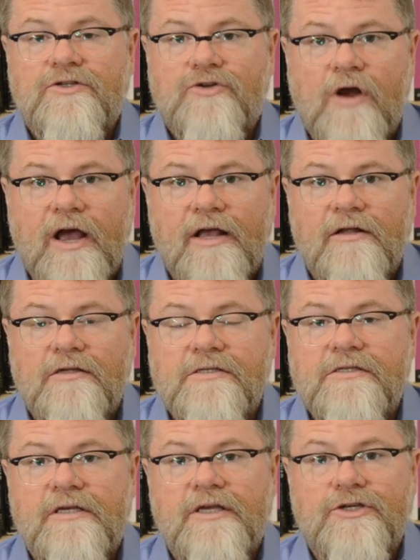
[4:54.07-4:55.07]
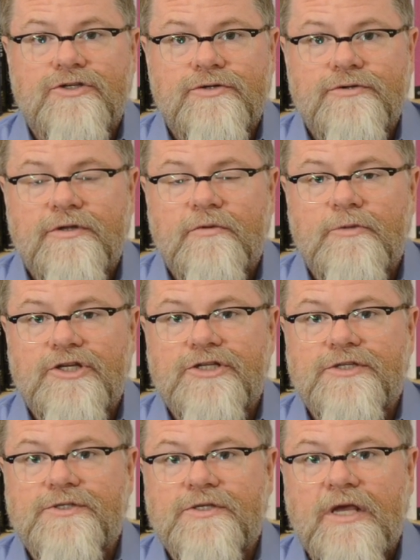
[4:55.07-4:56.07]
trials, in truth
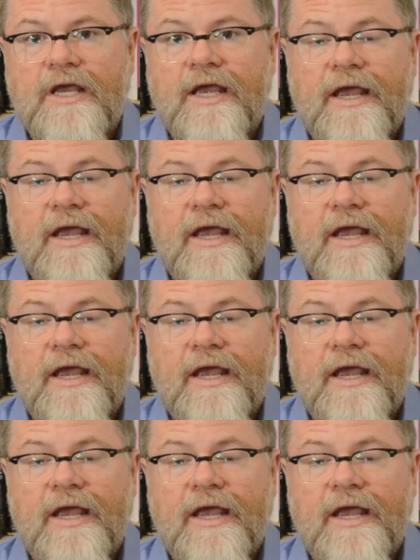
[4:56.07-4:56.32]
commissions,